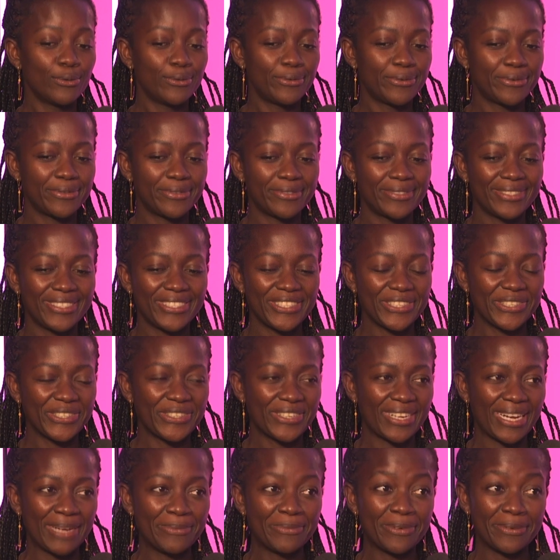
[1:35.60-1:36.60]
So
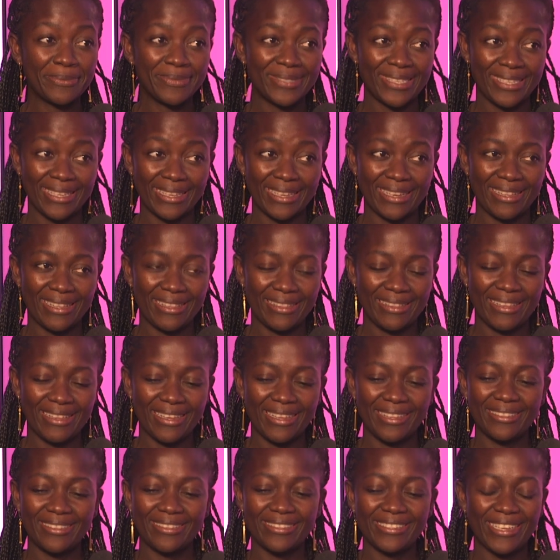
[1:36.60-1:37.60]
I'm from Senegal,
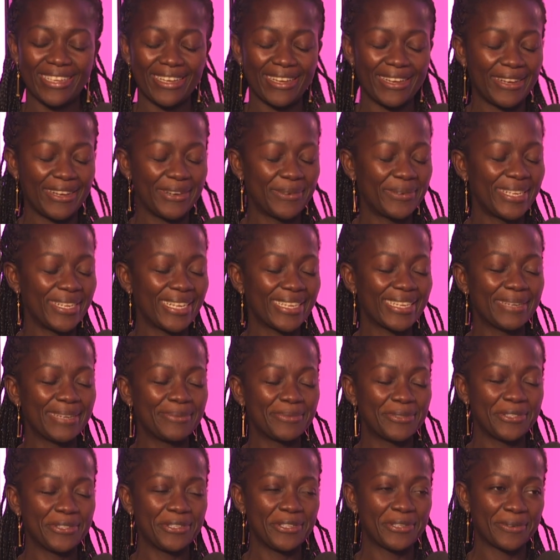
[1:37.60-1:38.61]
and when I came
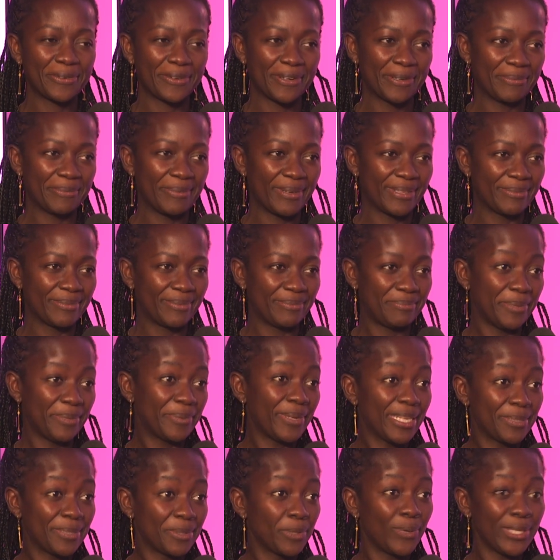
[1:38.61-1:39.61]
to Europe and people
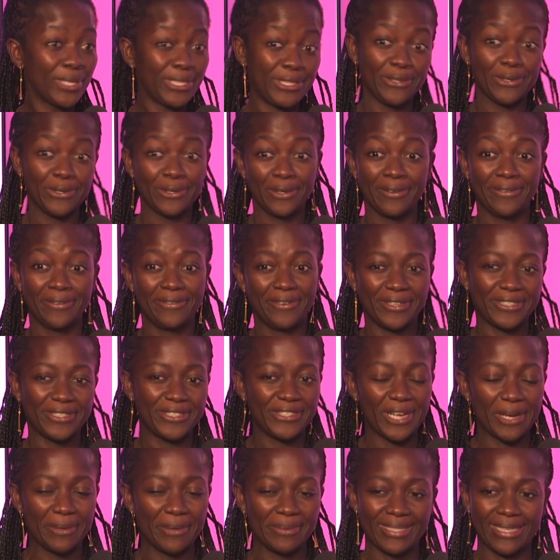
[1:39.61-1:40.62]
asked me, what's your first
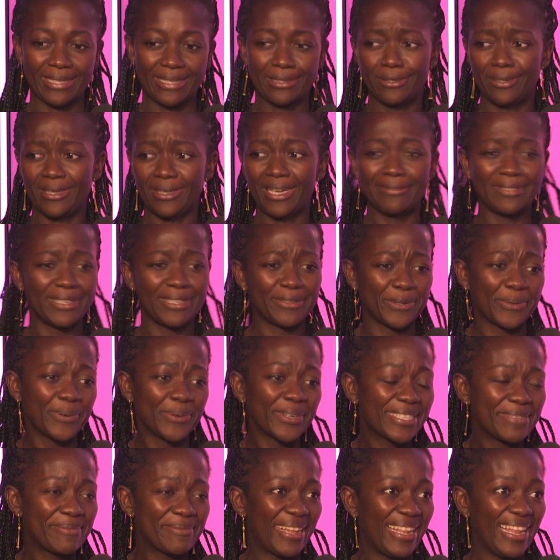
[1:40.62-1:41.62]
job? I was like, I've never
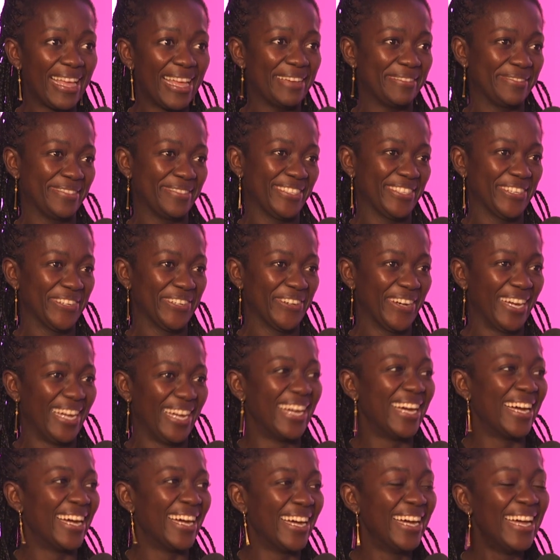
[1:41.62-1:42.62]
worked in my life. So
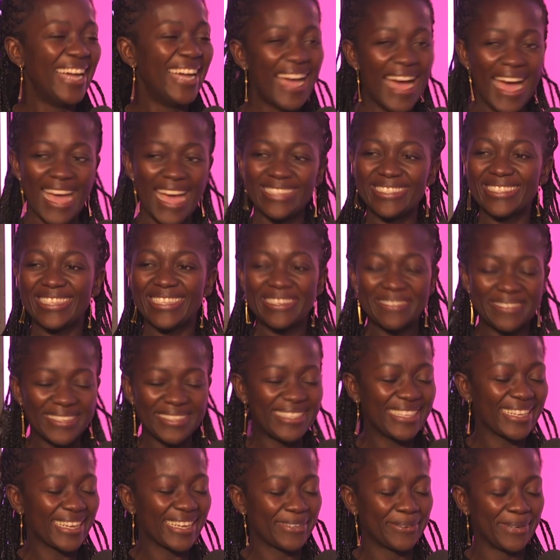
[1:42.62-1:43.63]
I did
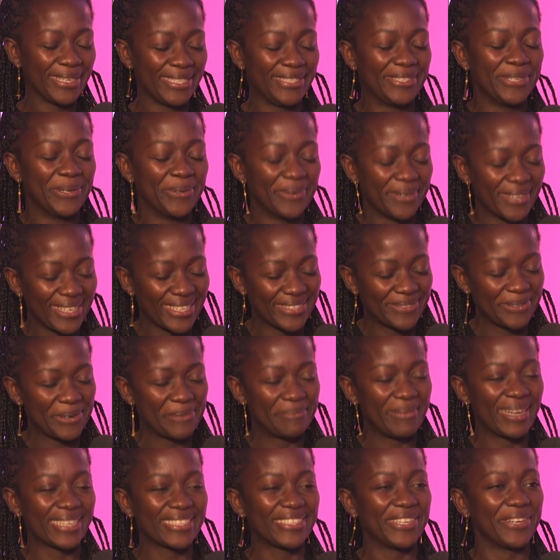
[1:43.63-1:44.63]
everything and went to work for
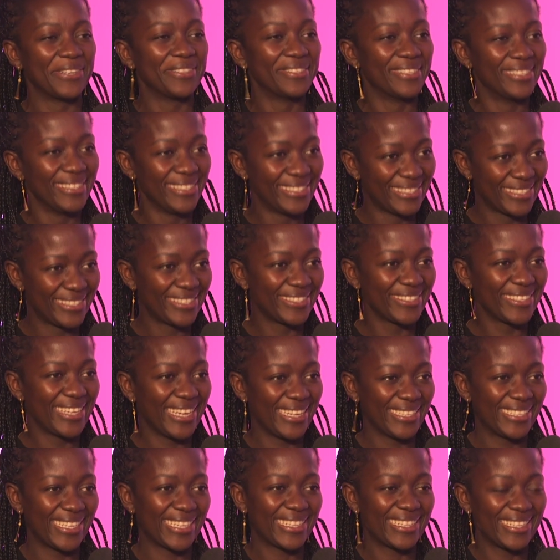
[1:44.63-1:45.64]
McDonald's to
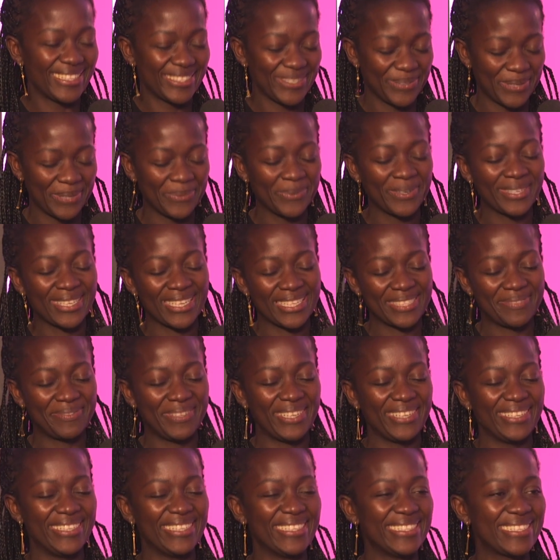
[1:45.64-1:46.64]
get at least one work
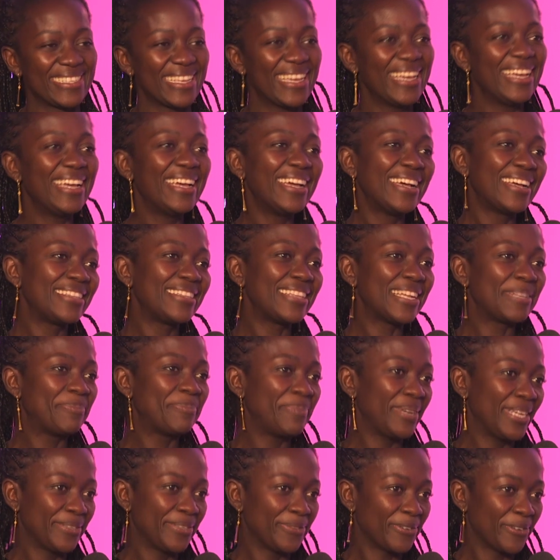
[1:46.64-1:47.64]
experience that
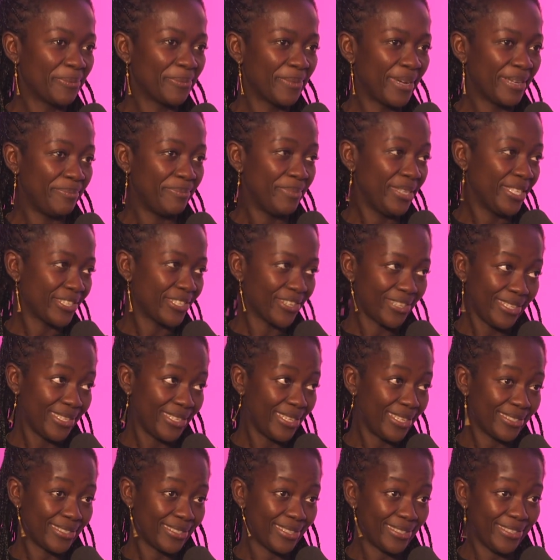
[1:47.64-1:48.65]
paid for my beach
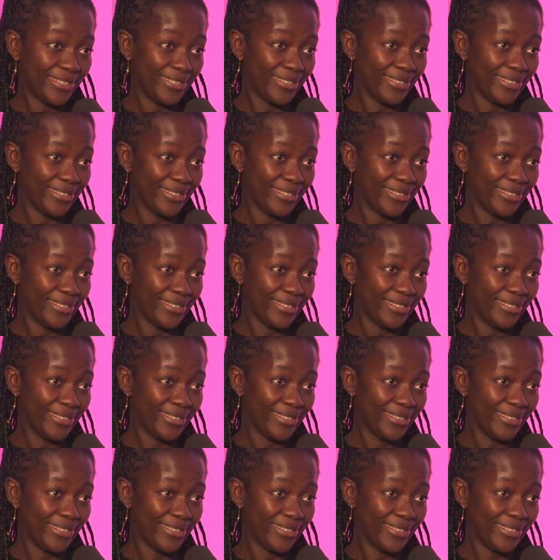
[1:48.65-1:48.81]
holidays that year.